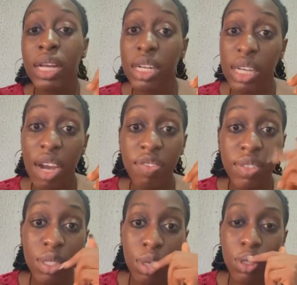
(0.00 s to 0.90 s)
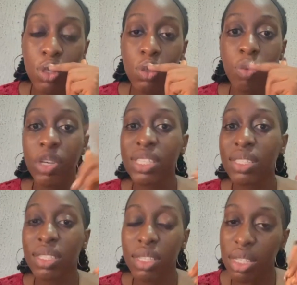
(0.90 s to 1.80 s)
clinical features too, but
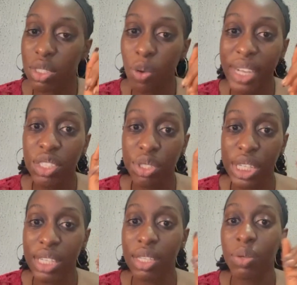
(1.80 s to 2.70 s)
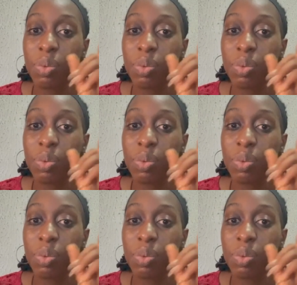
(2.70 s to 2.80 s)
it's quite tricky